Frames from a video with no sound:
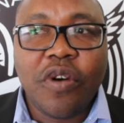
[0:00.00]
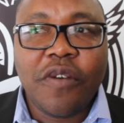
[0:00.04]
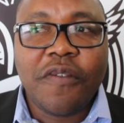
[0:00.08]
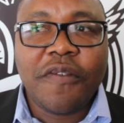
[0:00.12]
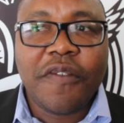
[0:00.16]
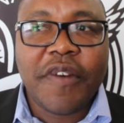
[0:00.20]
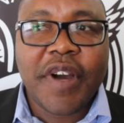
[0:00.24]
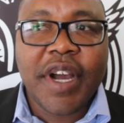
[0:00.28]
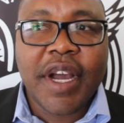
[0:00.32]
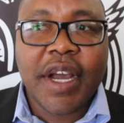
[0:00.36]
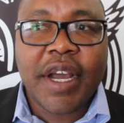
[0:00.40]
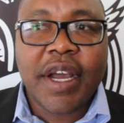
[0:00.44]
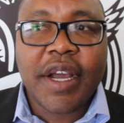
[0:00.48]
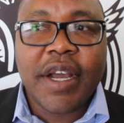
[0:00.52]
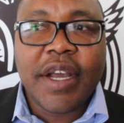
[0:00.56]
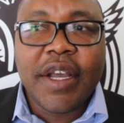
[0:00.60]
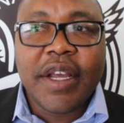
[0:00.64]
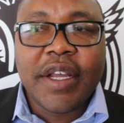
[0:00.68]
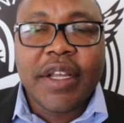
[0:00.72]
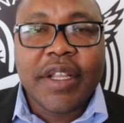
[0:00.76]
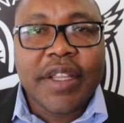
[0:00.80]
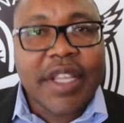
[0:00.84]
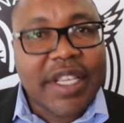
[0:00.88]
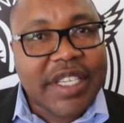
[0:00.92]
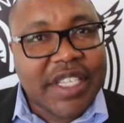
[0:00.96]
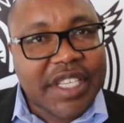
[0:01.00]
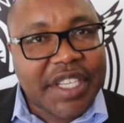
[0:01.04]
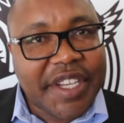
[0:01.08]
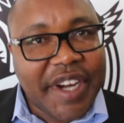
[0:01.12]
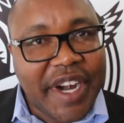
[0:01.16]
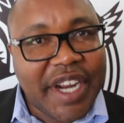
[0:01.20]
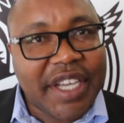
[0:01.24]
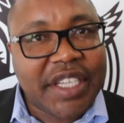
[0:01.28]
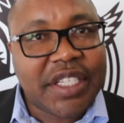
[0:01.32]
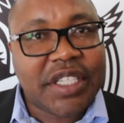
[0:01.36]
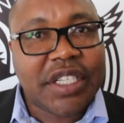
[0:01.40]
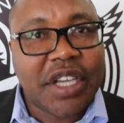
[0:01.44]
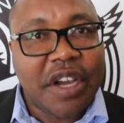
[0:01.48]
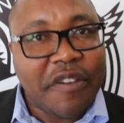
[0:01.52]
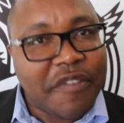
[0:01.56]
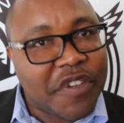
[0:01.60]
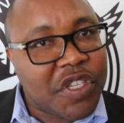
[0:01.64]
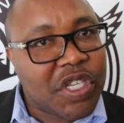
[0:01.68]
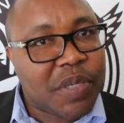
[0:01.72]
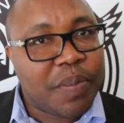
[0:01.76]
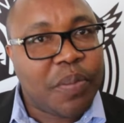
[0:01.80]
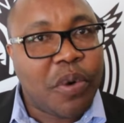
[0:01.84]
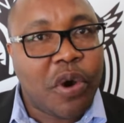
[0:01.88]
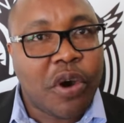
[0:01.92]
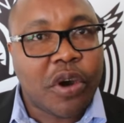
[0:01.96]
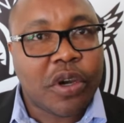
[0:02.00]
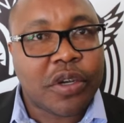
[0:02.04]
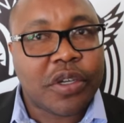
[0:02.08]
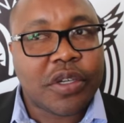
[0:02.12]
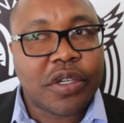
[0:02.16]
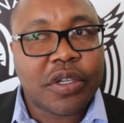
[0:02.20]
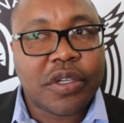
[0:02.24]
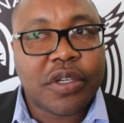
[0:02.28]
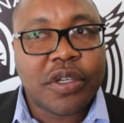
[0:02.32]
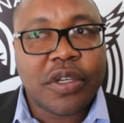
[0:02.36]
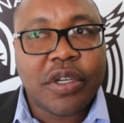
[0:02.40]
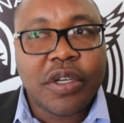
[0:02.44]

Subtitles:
of the structure of sport,